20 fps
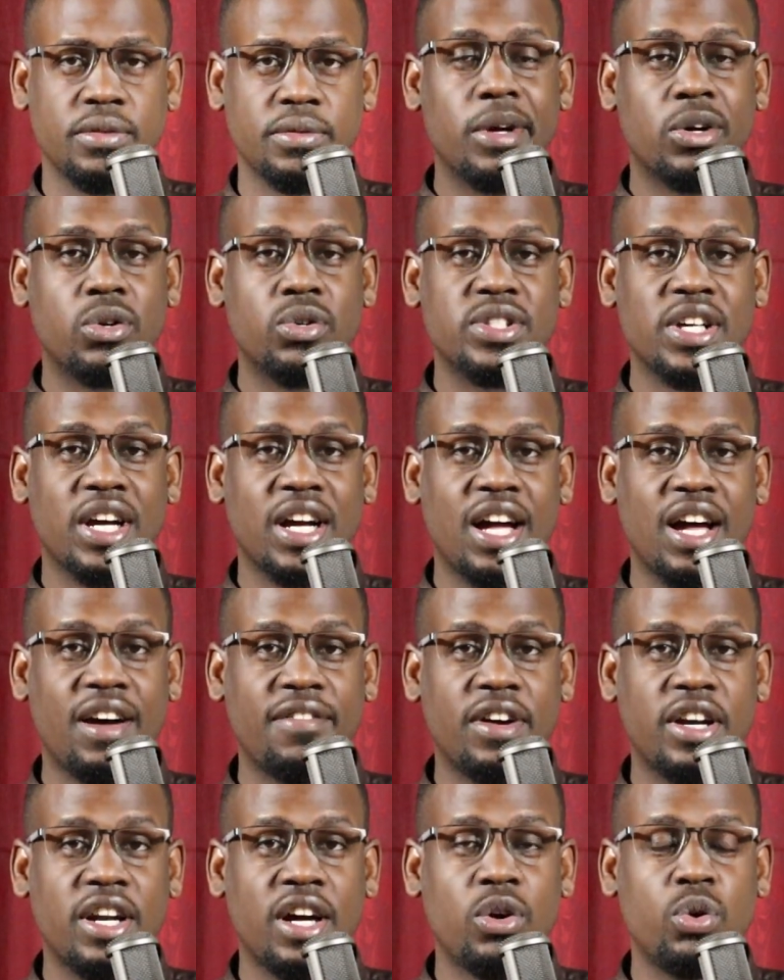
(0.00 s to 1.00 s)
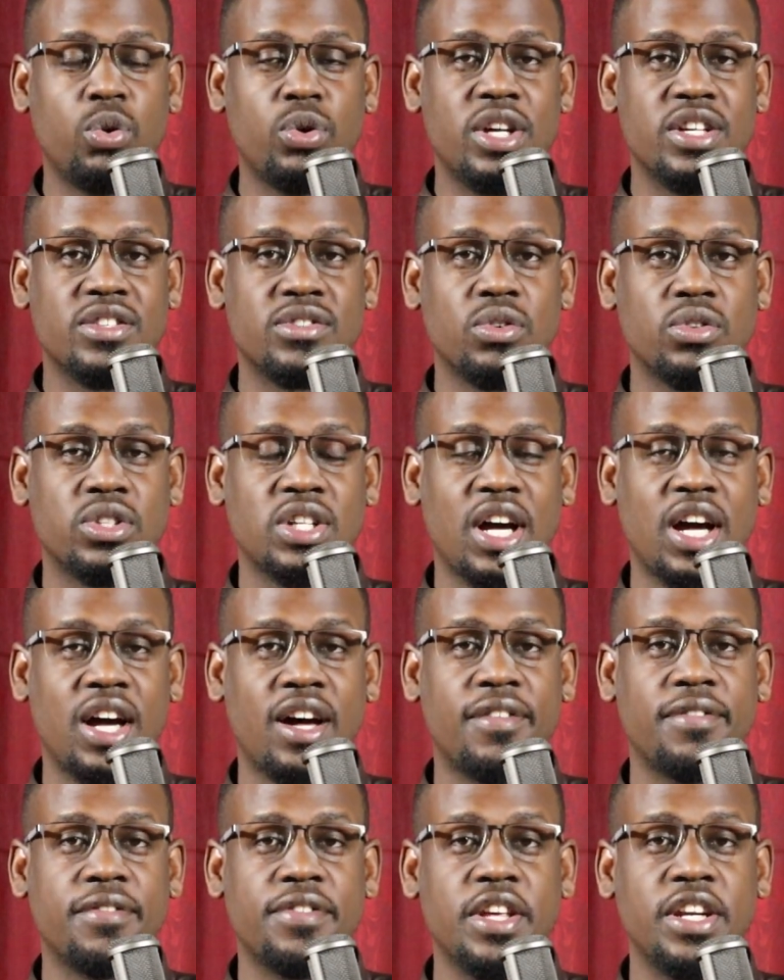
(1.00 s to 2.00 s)
Because a governor who does not
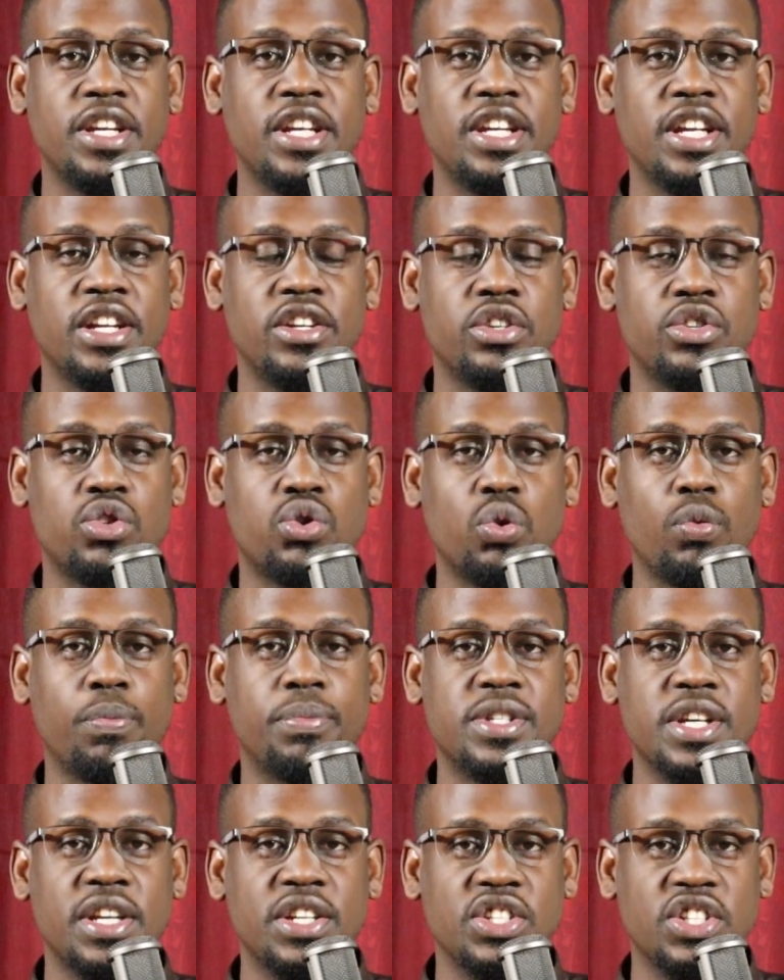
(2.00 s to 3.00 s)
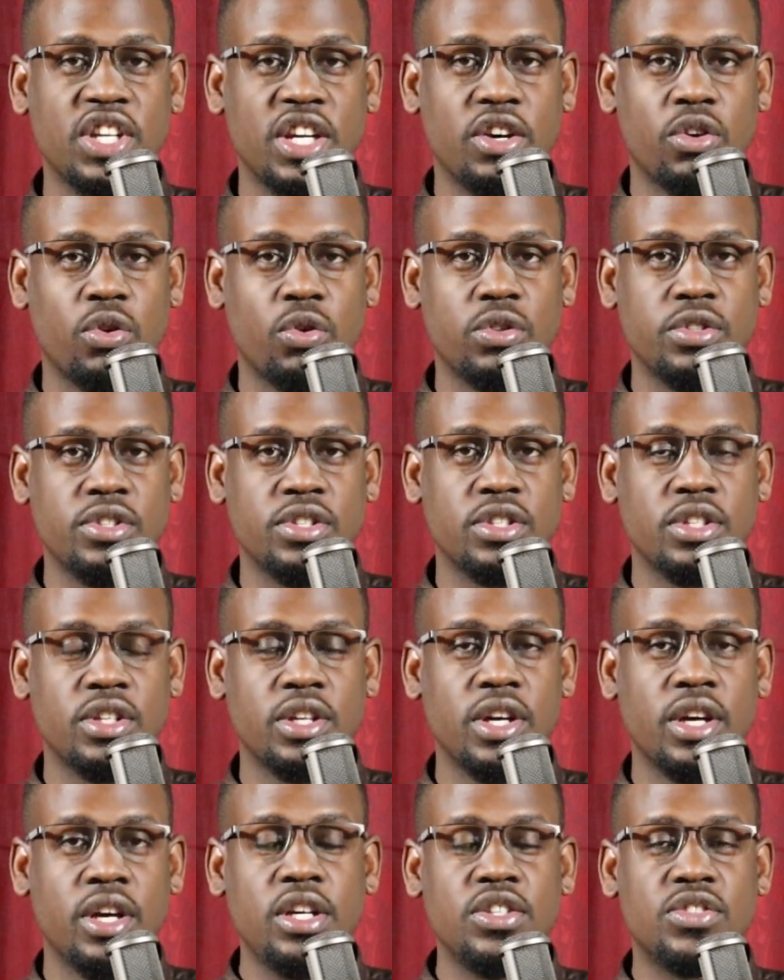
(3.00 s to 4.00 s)
have the needed troops and generals
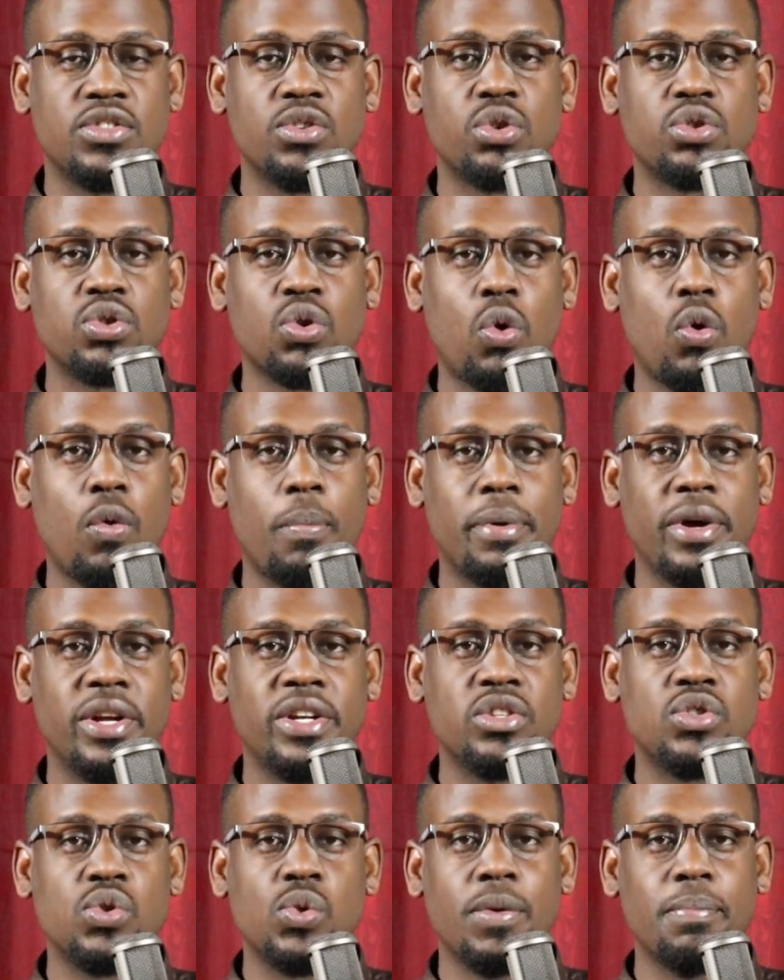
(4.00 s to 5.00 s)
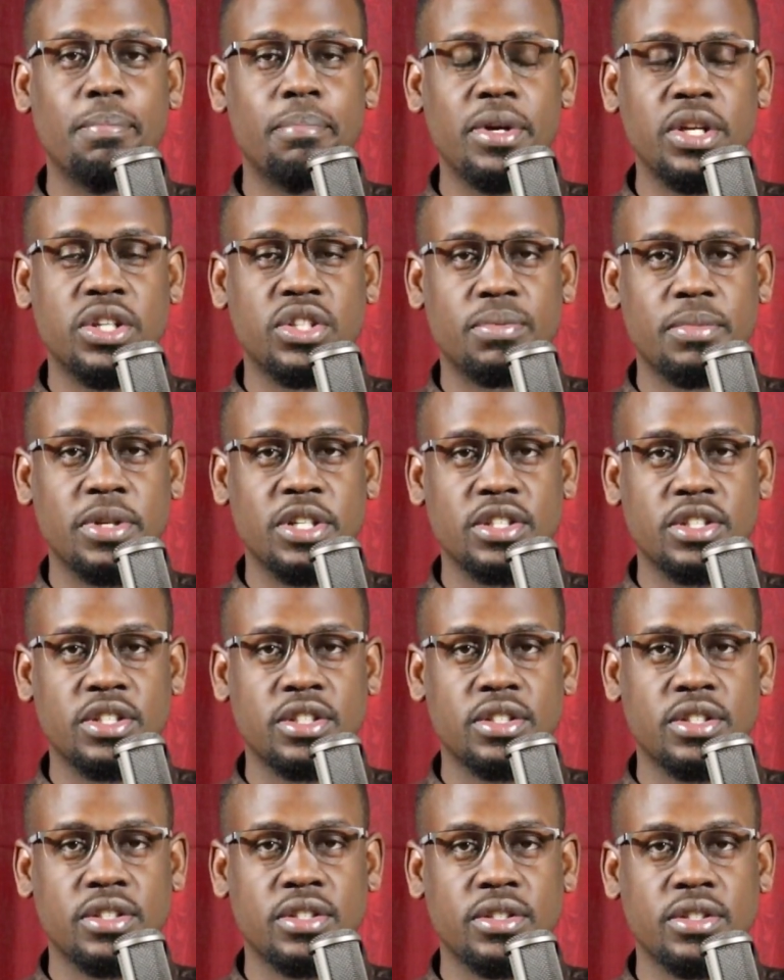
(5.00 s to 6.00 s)
is not open to
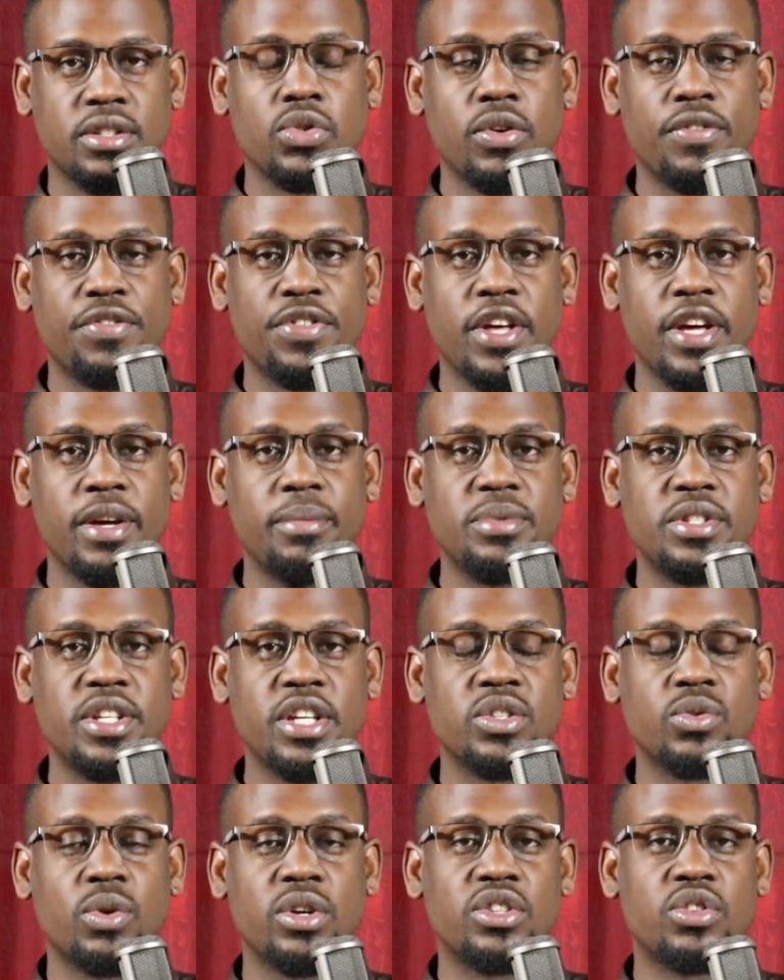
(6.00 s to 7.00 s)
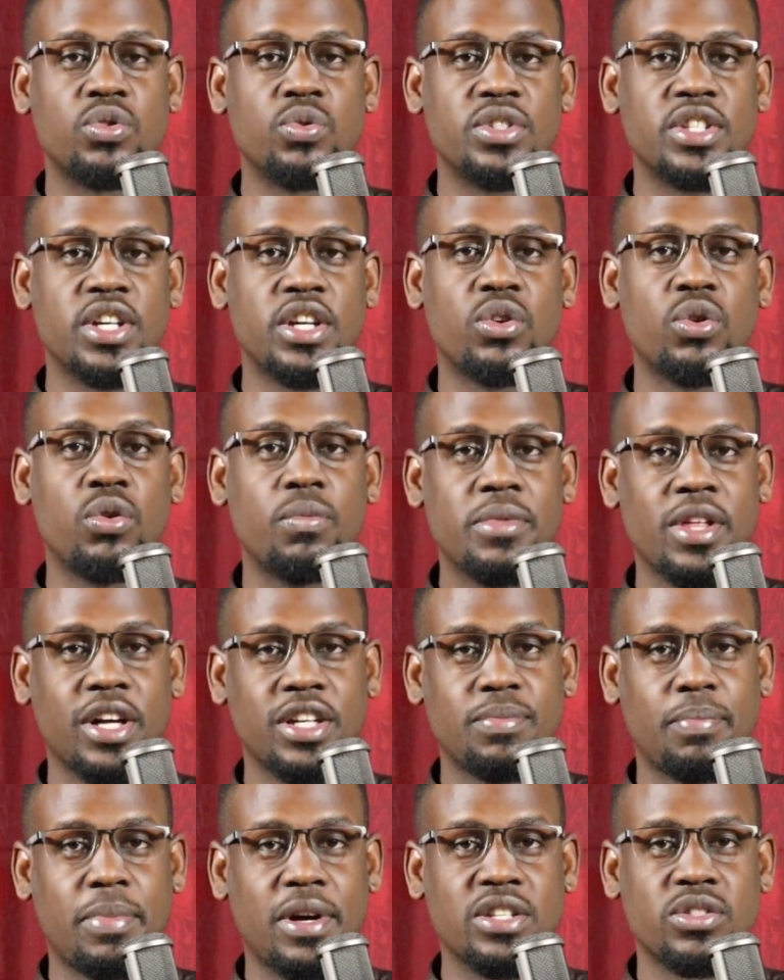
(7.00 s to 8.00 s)
impeachment. So if the MCAs want to send home
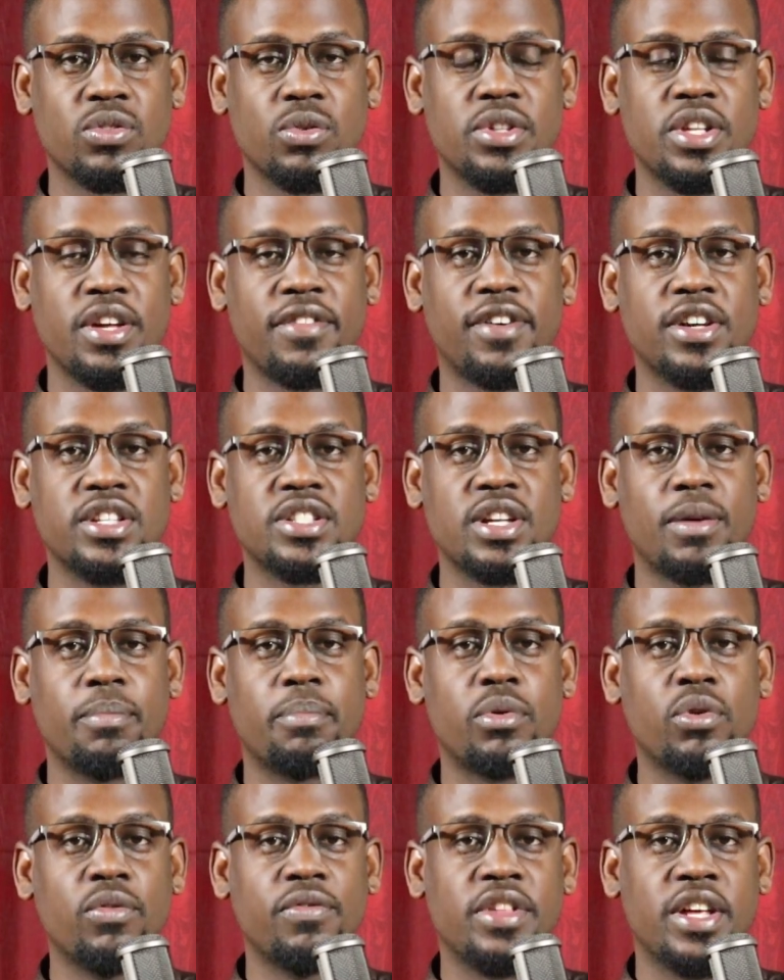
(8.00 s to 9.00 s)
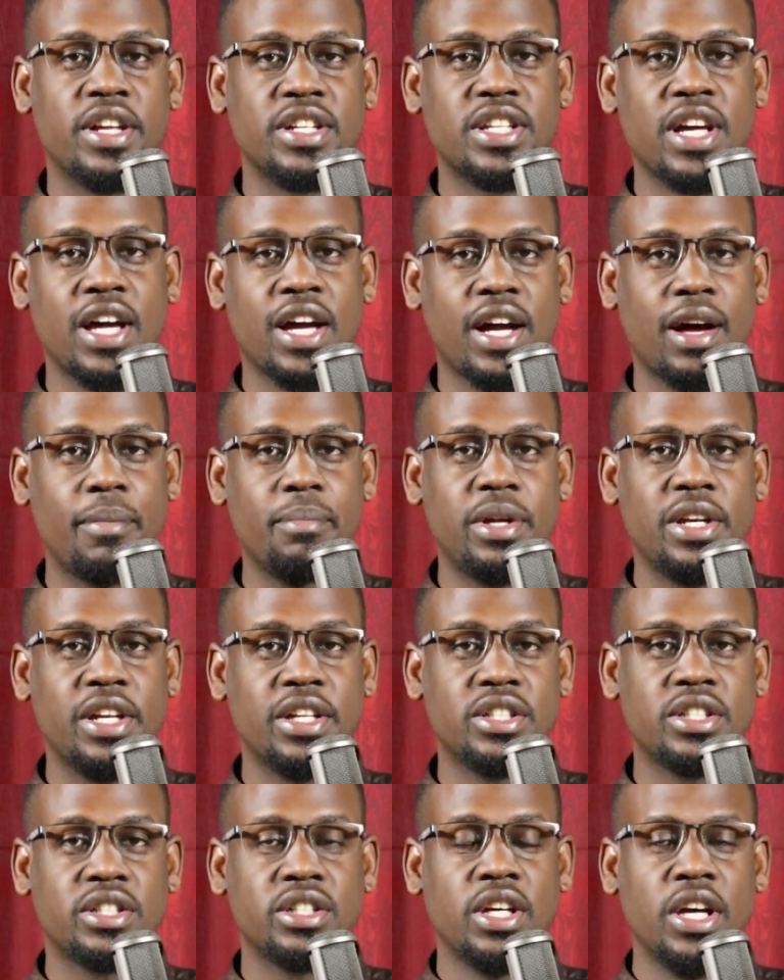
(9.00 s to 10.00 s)
that person, they first approve the entire
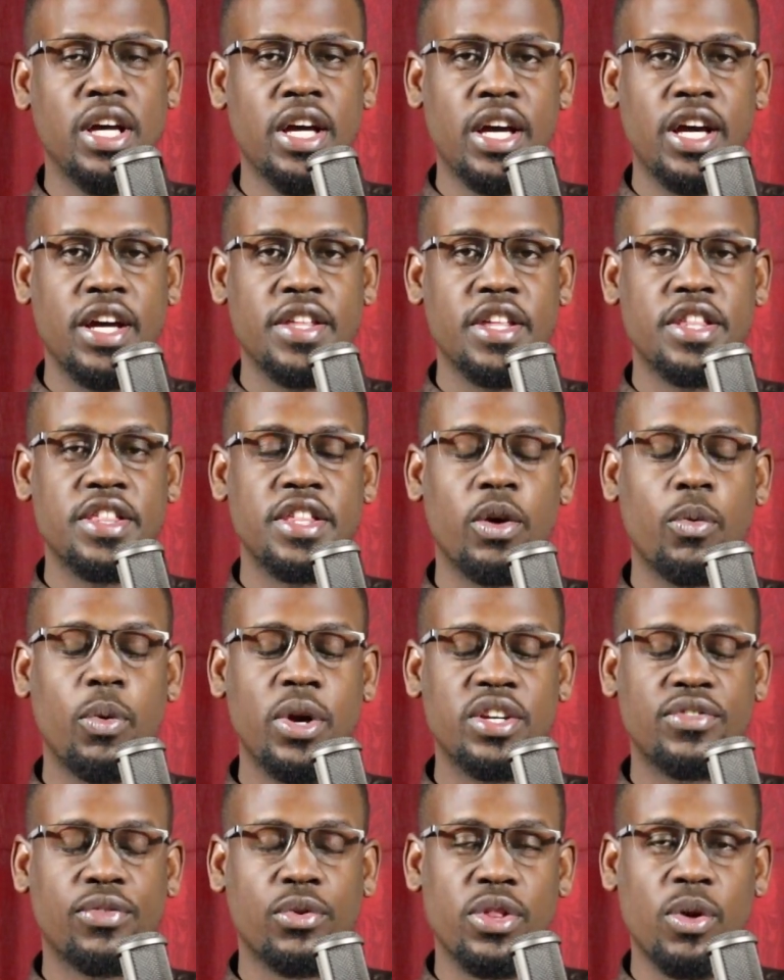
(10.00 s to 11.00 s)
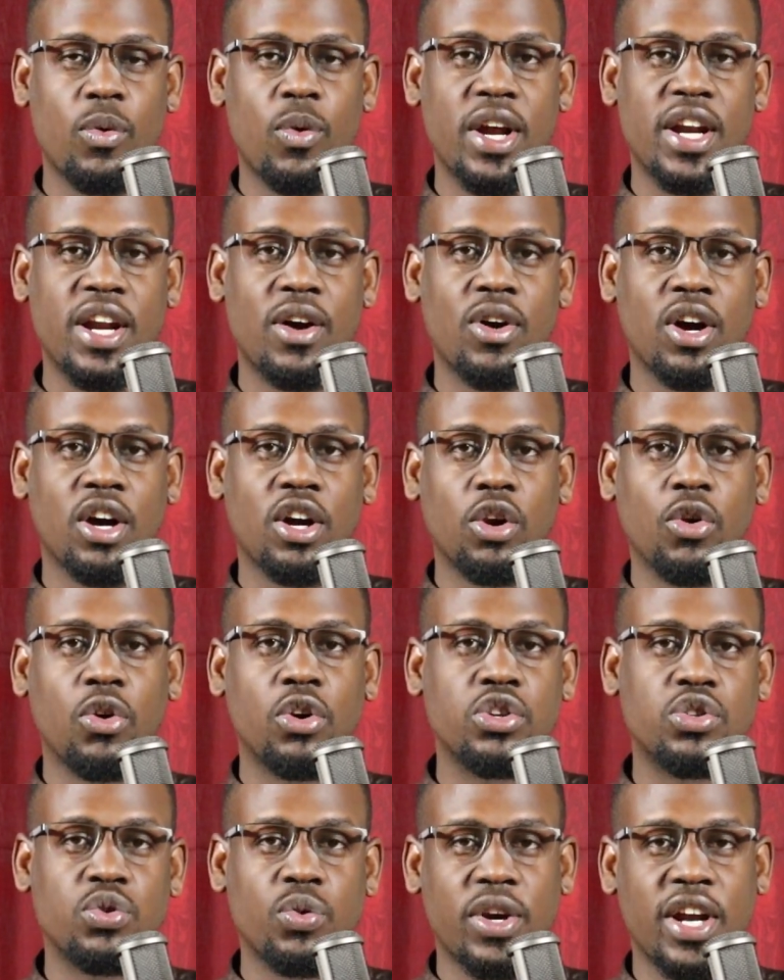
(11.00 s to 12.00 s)
cabinet, and then they wait for the 1 hour
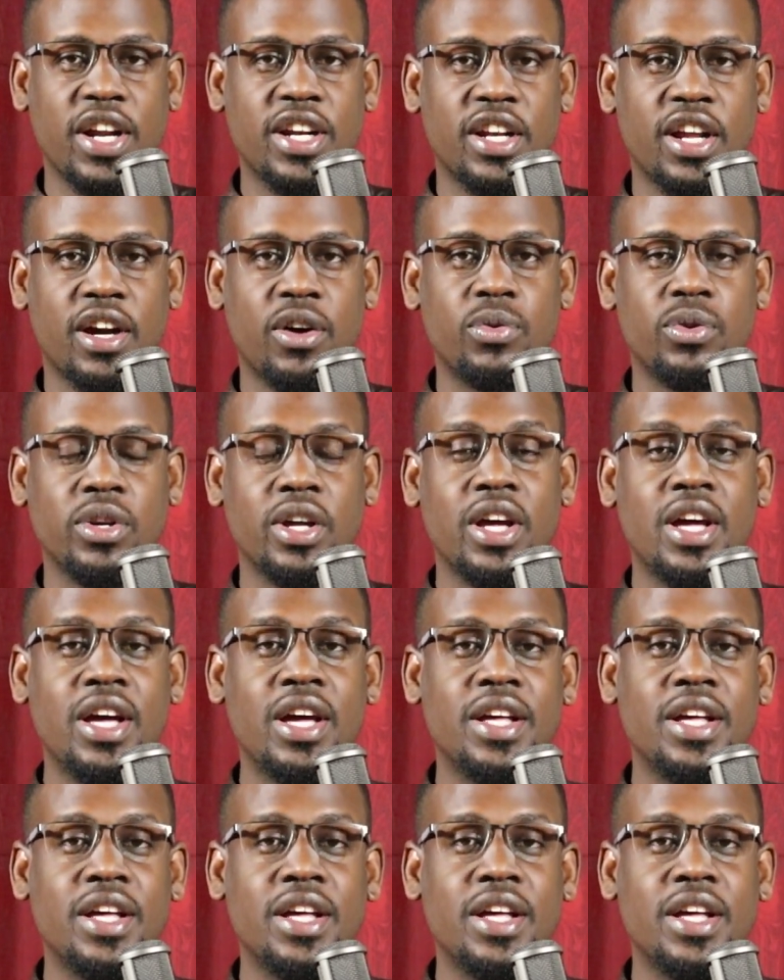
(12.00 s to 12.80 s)
clock to run down,